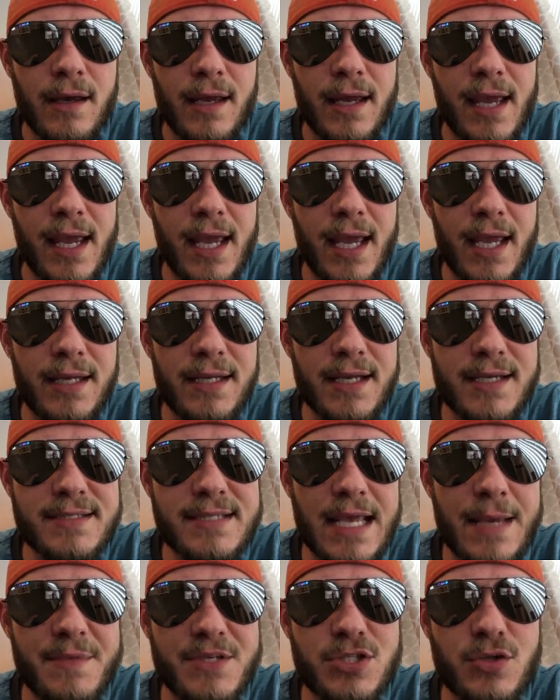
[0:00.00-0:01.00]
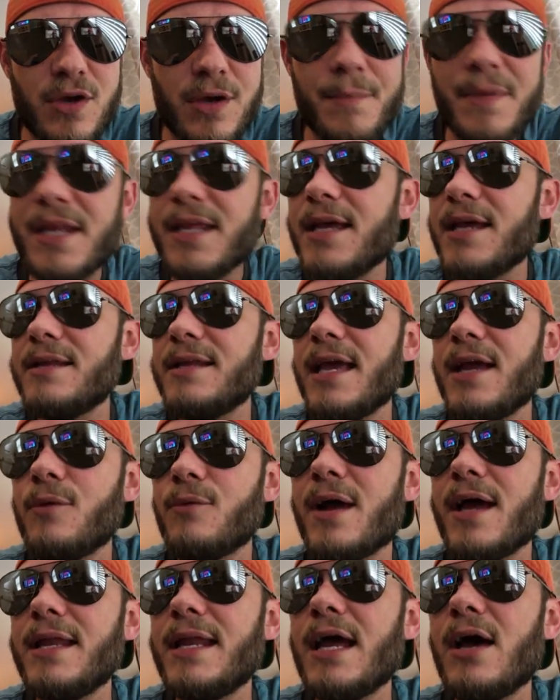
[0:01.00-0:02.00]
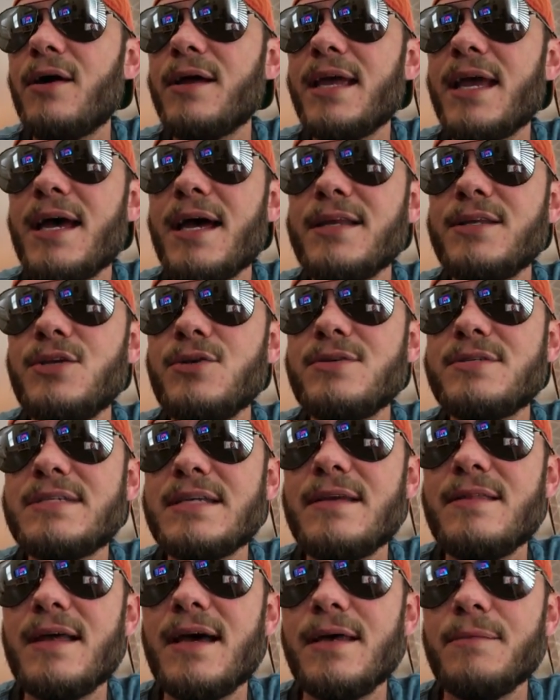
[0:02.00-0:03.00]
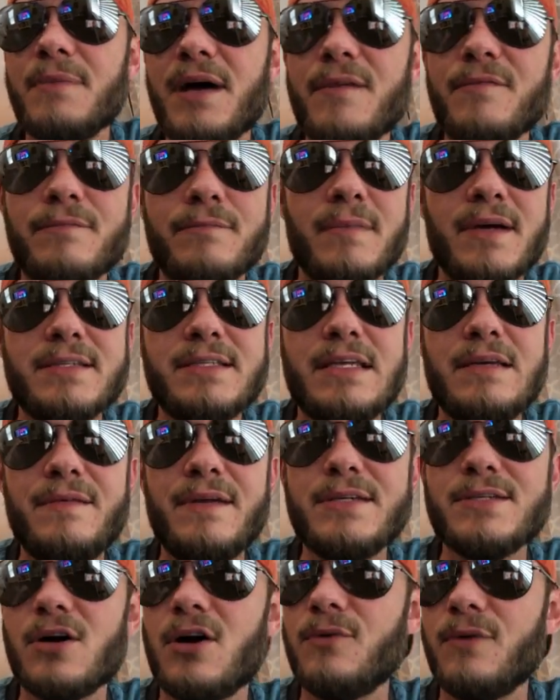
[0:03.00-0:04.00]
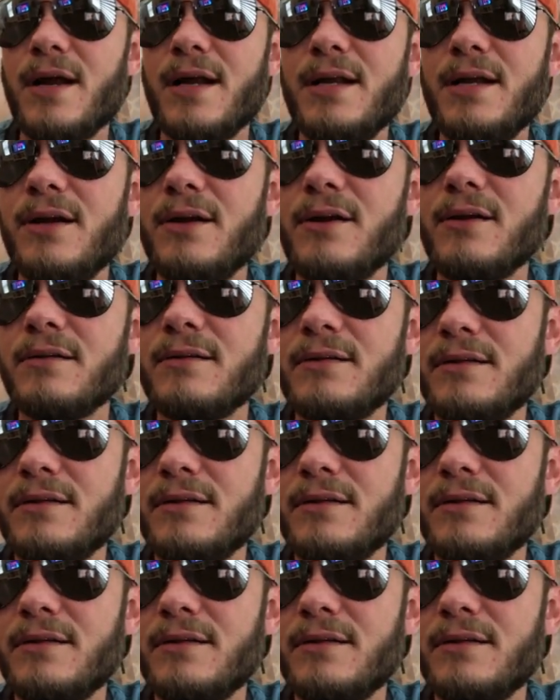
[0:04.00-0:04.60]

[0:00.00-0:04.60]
And Nick Saban's doing media day right now. Yeah, I do see that. My TV's on right here.